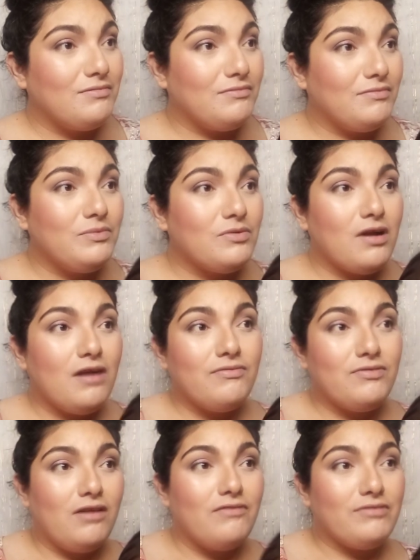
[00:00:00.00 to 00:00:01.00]
we were off and
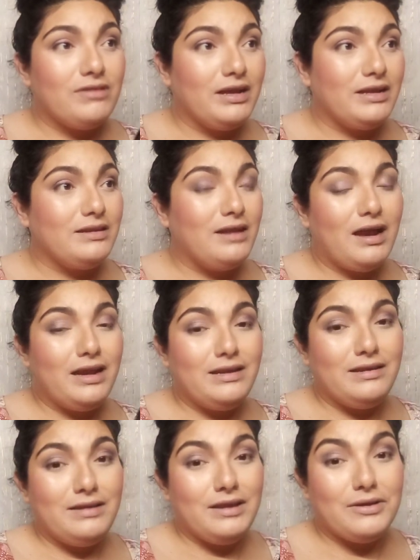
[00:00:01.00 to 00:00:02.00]
on for like 9
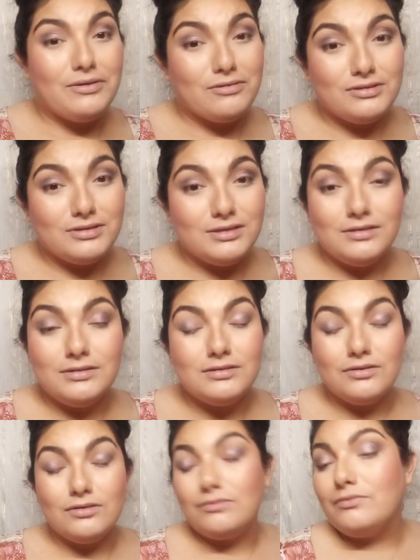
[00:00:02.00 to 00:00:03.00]
years.
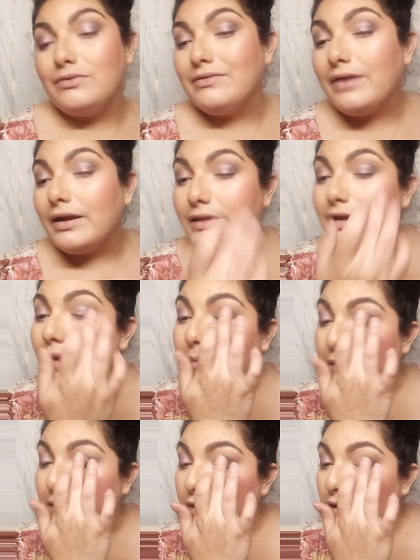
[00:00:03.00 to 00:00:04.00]
So we finally got
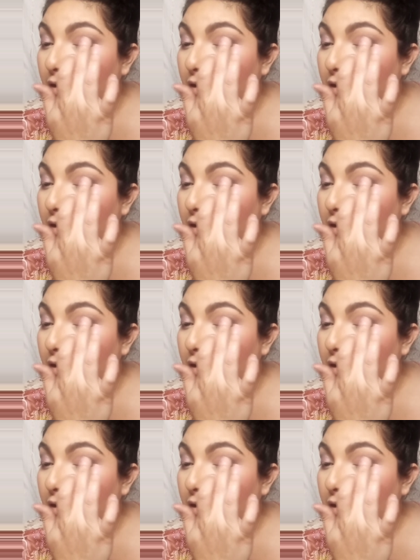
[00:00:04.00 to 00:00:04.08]
married.